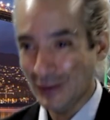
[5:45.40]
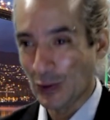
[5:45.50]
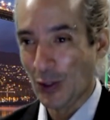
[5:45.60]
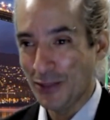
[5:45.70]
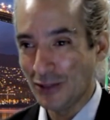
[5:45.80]

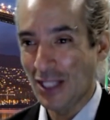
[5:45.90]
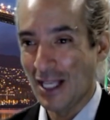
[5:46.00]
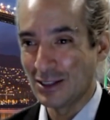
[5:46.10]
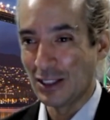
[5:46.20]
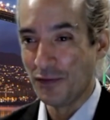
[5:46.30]
Scorpio
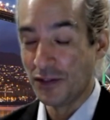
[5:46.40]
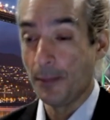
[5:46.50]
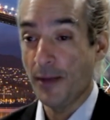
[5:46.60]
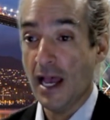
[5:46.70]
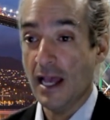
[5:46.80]
tends to live in
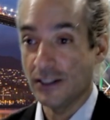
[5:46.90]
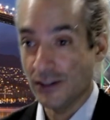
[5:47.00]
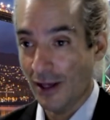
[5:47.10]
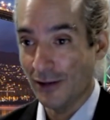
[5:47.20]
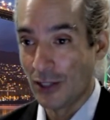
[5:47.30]
the
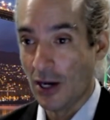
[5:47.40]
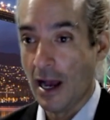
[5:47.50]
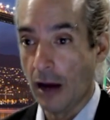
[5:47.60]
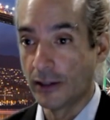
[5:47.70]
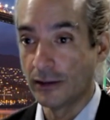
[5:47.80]
past, so I don't
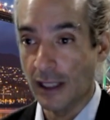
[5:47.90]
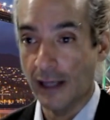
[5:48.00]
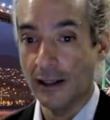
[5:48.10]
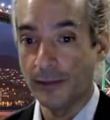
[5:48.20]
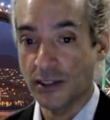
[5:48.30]
know how good
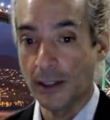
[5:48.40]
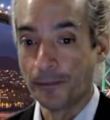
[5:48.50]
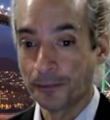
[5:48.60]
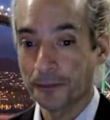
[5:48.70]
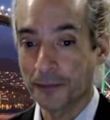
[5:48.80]
that helps them.